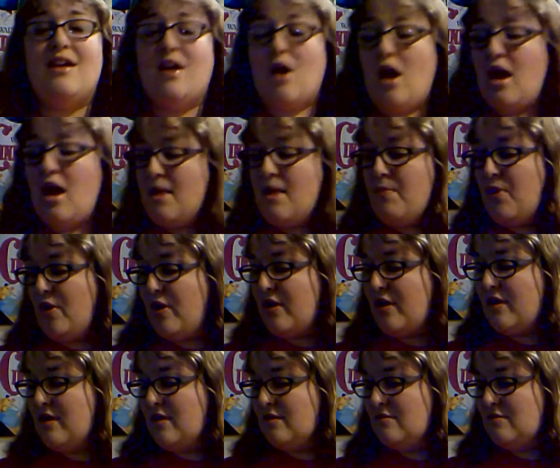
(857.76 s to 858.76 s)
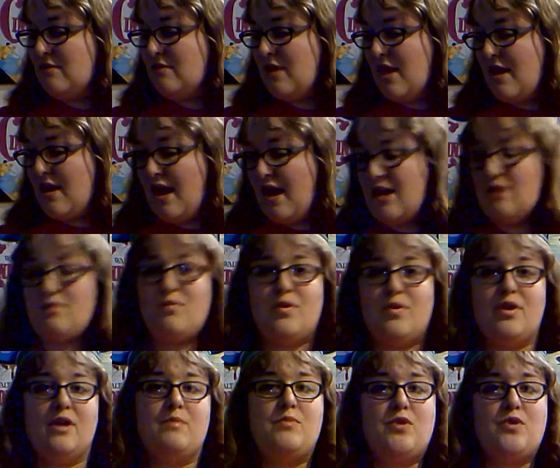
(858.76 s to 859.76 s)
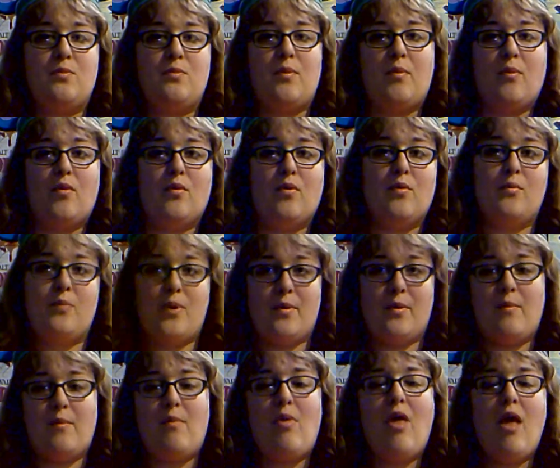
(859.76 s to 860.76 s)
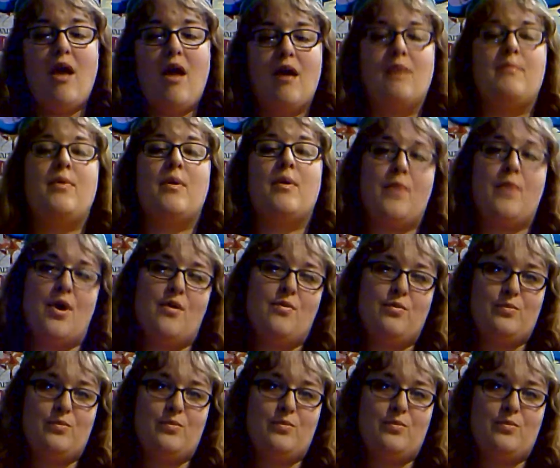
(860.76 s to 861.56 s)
in a book. And I really do promote promote, promote